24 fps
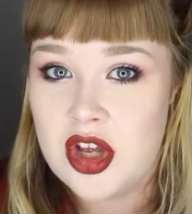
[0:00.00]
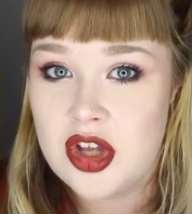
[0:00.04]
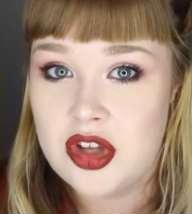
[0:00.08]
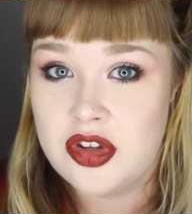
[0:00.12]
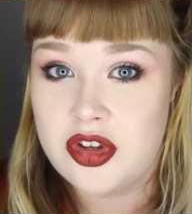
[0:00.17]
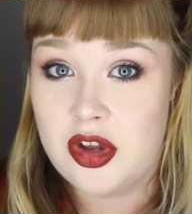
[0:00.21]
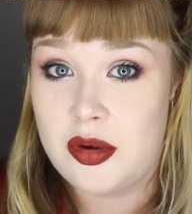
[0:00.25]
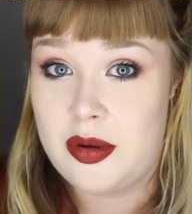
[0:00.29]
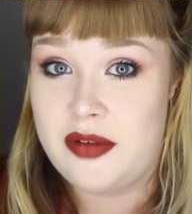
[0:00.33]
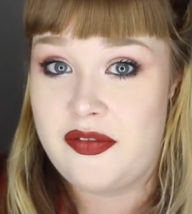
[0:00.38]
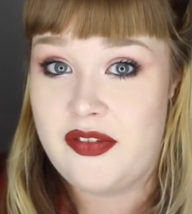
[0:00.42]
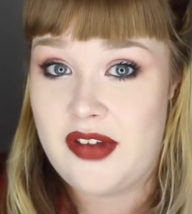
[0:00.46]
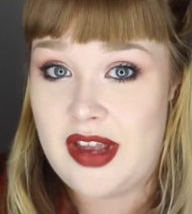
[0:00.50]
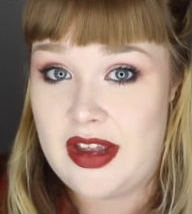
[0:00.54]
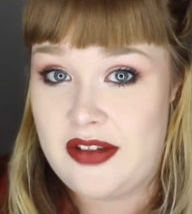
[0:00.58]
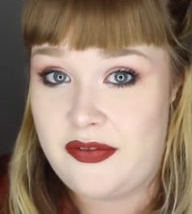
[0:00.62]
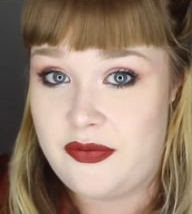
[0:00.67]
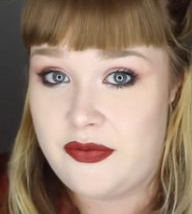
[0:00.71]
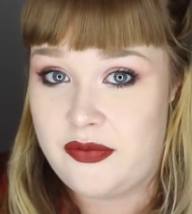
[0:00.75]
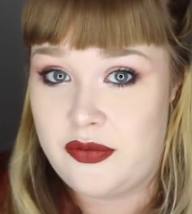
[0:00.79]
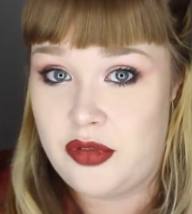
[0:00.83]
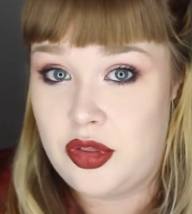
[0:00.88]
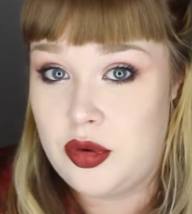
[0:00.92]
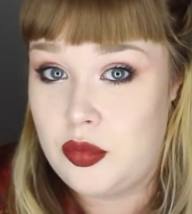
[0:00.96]
So
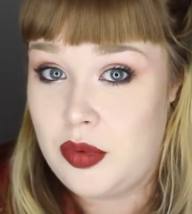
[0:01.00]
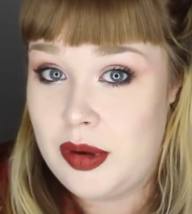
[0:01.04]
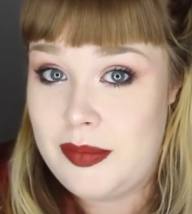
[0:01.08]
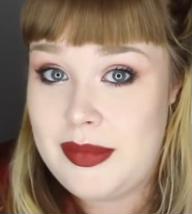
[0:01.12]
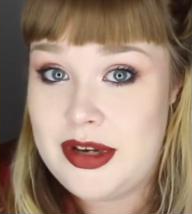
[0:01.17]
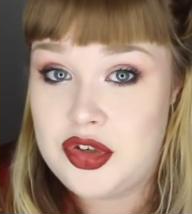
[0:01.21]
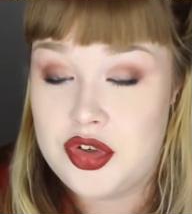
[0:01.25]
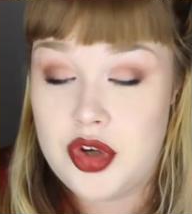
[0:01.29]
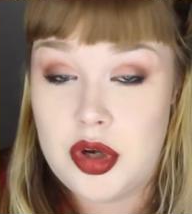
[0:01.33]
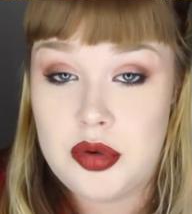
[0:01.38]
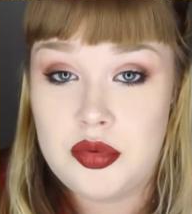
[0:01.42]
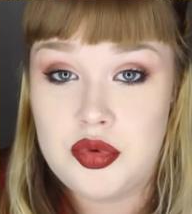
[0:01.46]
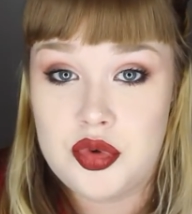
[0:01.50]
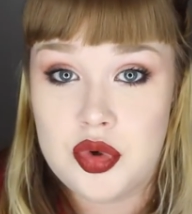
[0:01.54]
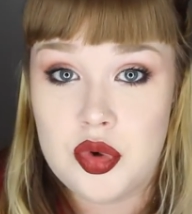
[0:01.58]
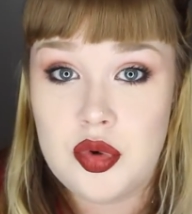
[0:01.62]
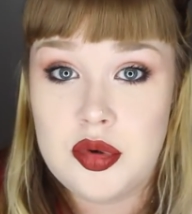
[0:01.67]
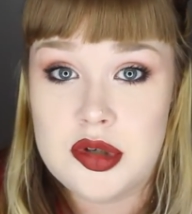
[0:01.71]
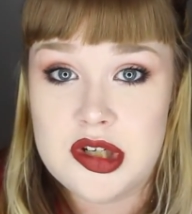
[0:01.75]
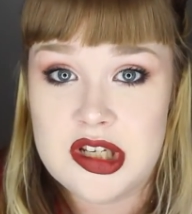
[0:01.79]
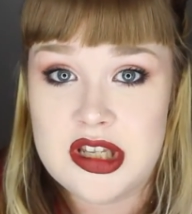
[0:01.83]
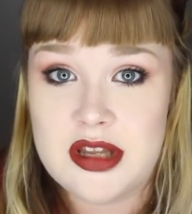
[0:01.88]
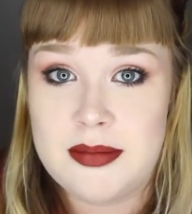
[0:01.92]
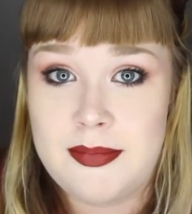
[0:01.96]
if the women don't
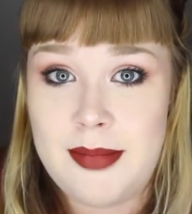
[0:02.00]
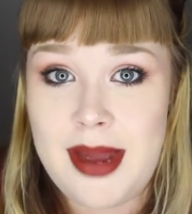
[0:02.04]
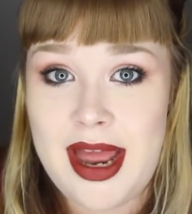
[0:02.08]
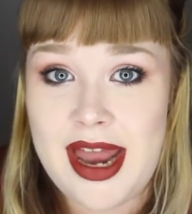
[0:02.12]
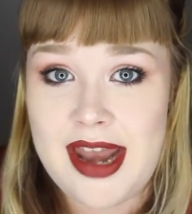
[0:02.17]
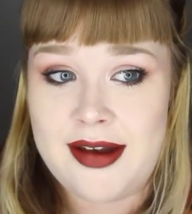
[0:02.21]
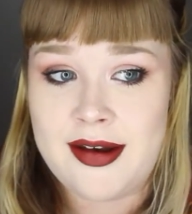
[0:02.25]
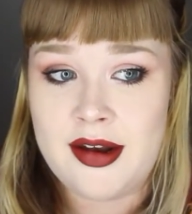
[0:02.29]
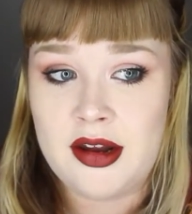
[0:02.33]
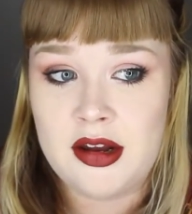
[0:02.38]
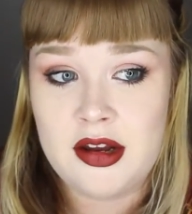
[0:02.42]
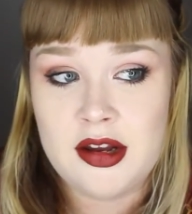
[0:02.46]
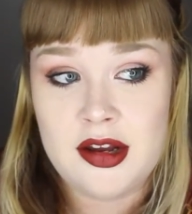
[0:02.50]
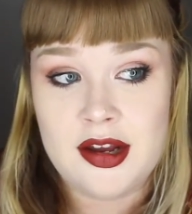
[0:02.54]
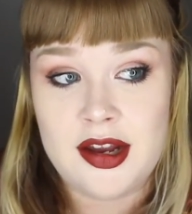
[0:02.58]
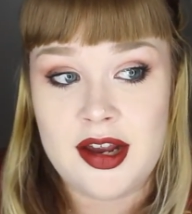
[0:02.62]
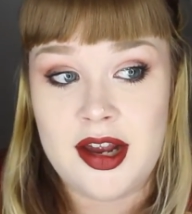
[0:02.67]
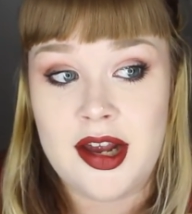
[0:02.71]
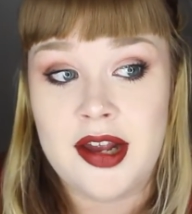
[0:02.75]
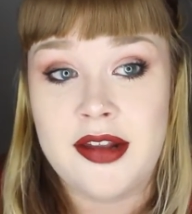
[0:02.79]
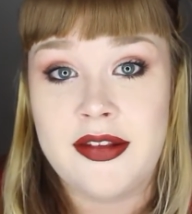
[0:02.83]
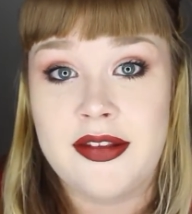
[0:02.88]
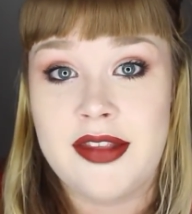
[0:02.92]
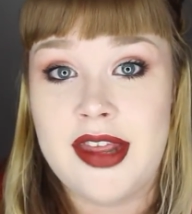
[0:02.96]
talk to the men,
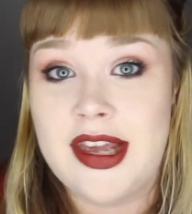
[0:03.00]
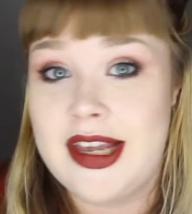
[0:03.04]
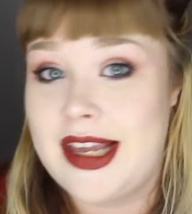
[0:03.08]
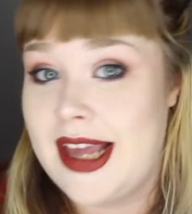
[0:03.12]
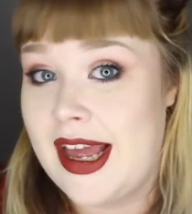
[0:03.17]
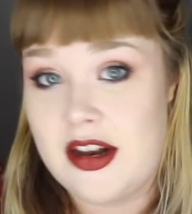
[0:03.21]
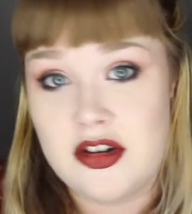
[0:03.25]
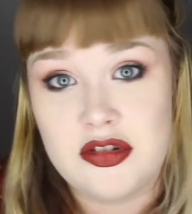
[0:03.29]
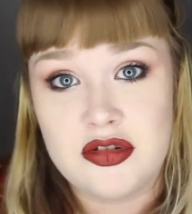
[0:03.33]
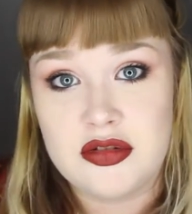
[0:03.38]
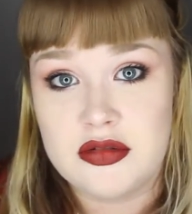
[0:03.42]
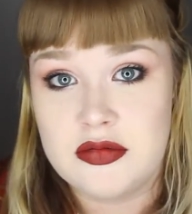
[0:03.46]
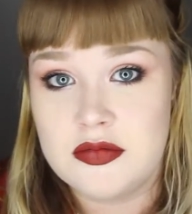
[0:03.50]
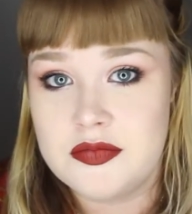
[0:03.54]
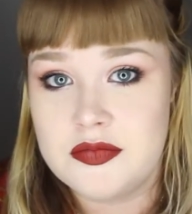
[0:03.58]
they get